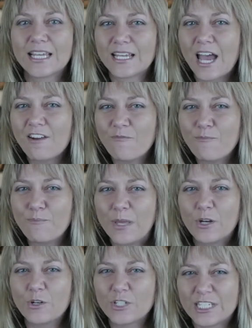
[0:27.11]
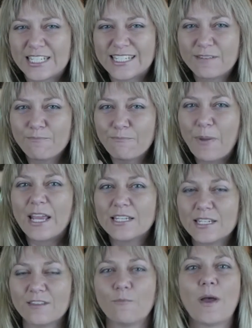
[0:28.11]
kind of bitter
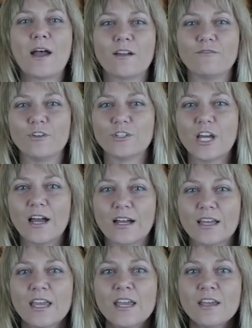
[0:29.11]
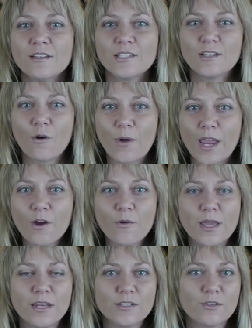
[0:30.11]
bite in the back of your tongue. So
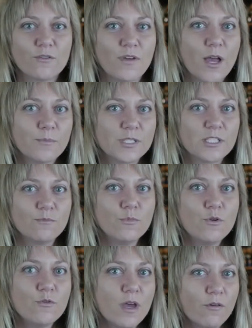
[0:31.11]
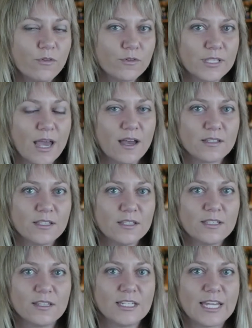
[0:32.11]
aerating sort of helps smooth out those
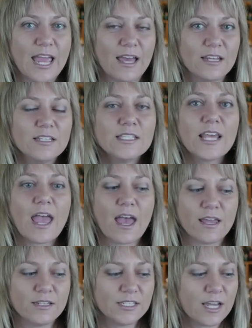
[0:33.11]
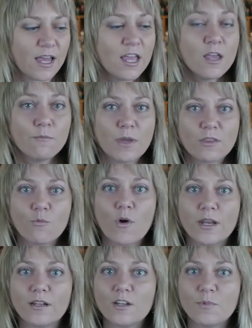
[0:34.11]
acids and the tannins and make the
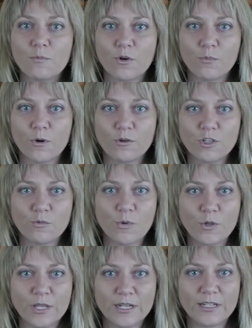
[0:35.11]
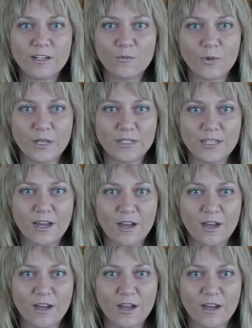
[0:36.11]
wine a little bit more approachable and a little bit